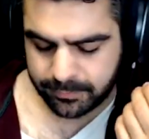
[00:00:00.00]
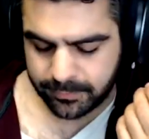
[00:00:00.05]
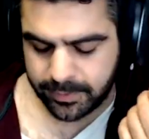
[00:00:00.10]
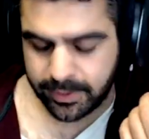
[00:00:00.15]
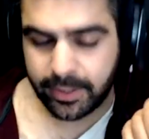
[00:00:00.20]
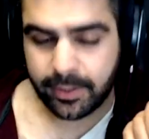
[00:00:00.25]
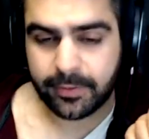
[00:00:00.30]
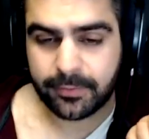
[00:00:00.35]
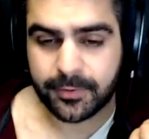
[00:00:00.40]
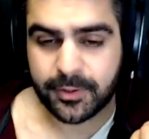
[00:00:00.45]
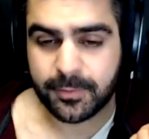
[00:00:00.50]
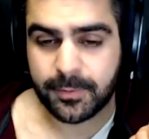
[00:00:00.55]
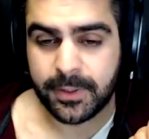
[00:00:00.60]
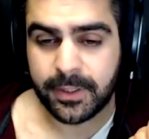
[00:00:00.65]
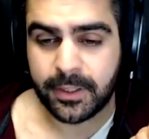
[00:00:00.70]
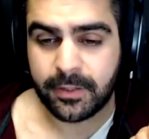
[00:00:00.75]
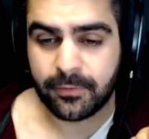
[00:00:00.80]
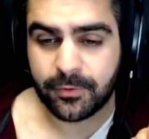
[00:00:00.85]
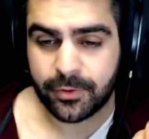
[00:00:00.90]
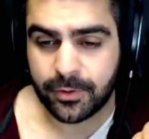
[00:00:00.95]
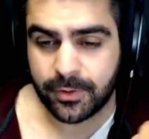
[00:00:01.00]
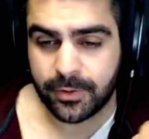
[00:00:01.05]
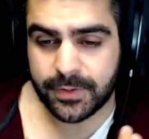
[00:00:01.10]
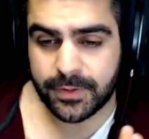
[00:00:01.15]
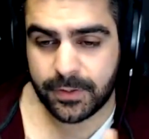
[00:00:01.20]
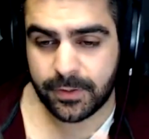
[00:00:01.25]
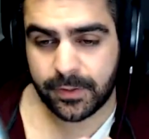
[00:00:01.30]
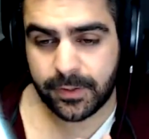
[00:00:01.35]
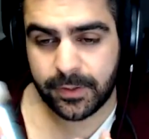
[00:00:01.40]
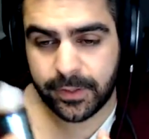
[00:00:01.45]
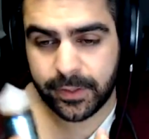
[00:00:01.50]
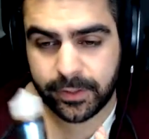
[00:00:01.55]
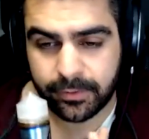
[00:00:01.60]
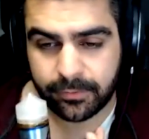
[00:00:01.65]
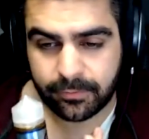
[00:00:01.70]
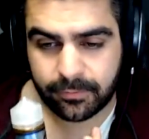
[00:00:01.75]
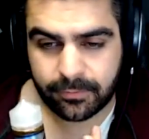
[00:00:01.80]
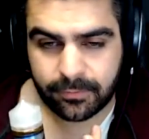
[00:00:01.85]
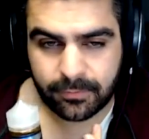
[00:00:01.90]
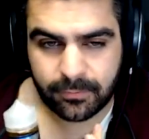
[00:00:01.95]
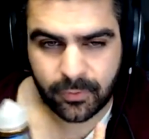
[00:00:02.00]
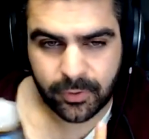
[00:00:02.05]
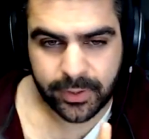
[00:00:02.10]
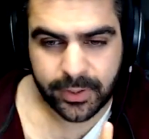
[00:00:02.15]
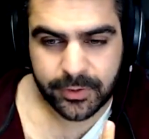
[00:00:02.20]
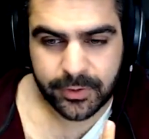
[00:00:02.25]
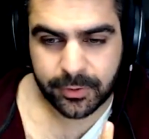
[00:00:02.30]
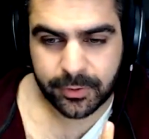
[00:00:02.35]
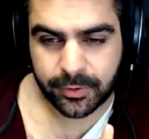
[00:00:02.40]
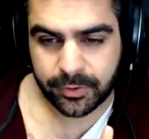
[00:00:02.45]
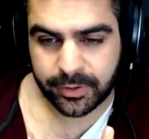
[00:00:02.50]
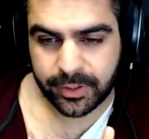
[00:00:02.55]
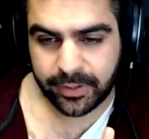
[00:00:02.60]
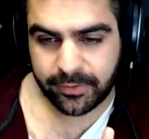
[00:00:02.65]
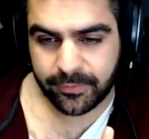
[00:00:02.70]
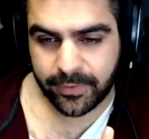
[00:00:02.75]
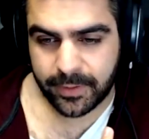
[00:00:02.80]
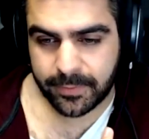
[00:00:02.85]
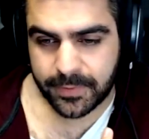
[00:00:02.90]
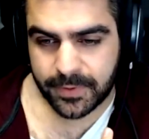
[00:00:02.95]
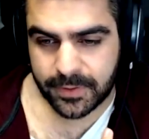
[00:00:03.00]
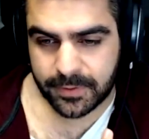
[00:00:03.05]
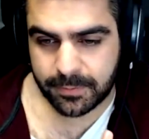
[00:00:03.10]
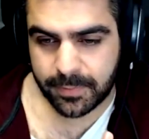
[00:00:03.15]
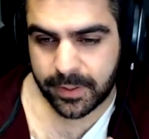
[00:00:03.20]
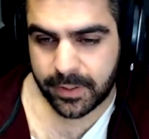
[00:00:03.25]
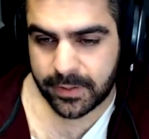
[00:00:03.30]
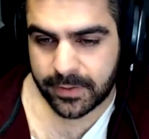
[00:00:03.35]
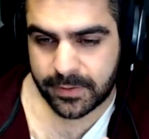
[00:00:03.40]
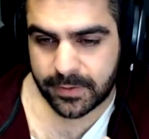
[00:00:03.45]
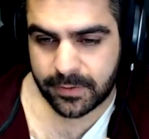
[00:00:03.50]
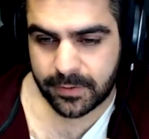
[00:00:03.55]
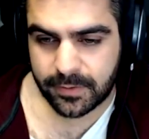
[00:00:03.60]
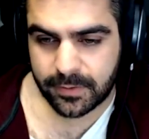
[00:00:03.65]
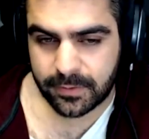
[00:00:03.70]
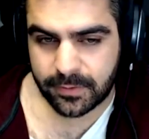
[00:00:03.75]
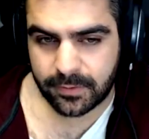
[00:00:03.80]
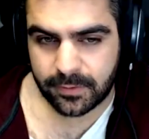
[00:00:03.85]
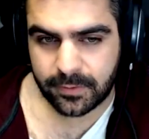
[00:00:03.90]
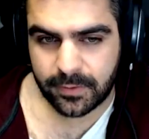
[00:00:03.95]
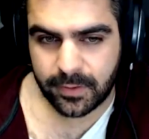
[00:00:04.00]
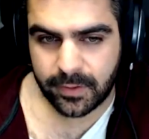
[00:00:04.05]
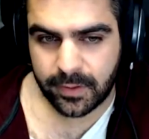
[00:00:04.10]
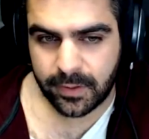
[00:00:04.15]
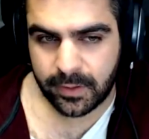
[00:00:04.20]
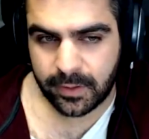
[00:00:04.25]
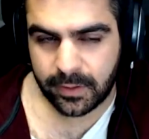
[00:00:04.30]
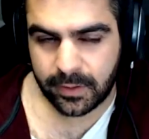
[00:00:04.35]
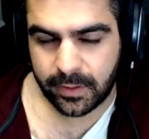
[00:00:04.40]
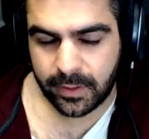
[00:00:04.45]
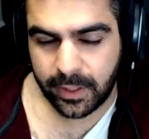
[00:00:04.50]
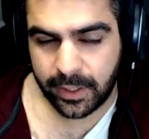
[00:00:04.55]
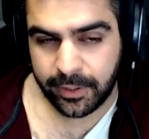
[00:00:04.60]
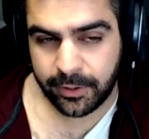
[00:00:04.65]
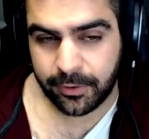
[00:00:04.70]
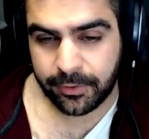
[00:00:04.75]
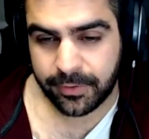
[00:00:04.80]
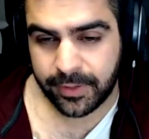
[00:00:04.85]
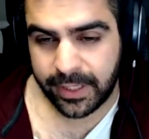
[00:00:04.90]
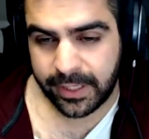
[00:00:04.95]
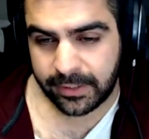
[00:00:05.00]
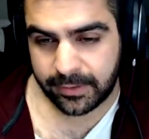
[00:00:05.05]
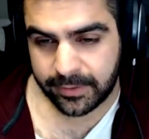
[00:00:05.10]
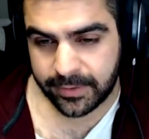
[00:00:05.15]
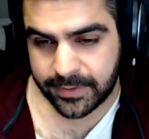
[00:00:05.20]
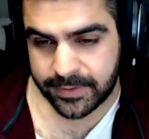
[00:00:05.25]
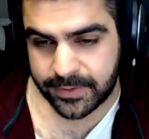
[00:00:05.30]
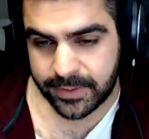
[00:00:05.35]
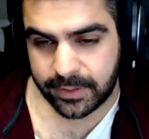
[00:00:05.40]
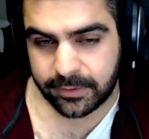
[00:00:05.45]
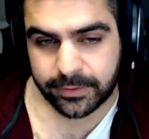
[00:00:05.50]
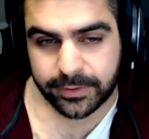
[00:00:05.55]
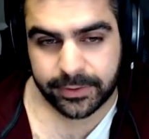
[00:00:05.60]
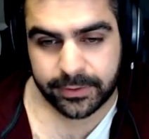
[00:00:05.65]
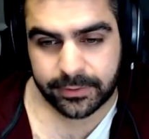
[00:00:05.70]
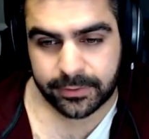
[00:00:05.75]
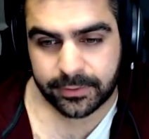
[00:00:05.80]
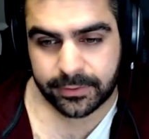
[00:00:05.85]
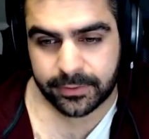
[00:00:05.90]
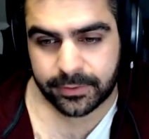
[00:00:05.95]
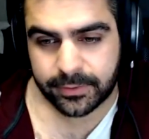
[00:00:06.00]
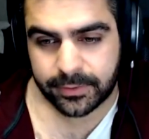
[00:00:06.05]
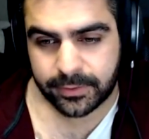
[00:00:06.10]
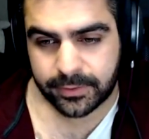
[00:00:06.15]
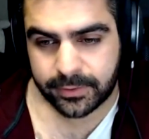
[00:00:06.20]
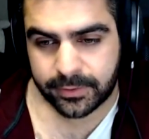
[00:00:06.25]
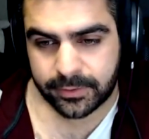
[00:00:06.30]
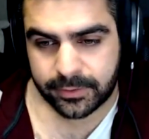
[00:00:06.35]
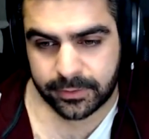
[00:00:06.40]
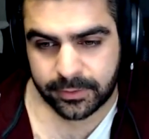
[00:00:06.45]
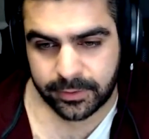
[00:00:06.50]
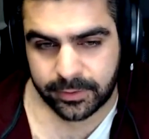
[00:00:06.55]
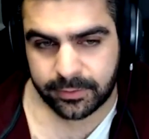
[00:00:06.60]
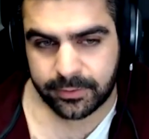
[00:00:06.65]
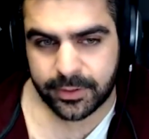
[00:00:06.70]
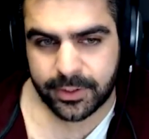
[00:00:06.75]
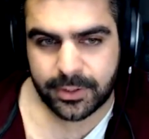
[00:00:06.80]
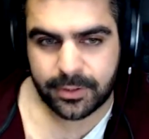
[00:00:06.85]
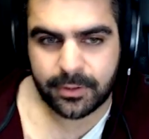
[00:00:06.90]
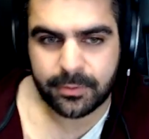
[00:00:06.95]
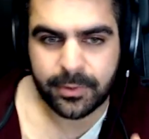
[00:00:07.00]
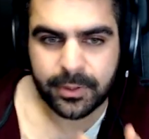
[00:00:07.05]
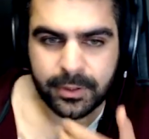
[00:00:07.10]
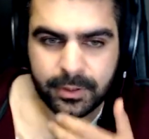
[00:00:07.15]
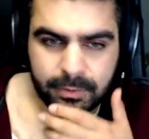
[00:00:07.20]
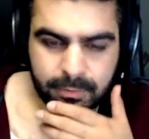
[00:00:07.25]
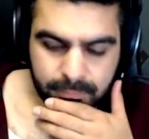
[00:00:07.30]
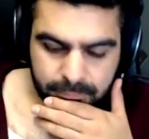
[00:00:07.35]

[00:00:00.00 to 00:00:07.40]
yeah, speaking of Jersey, you can get it. Well, that's where Good Guy Vapes is based. I know they at least sell it and distribute it.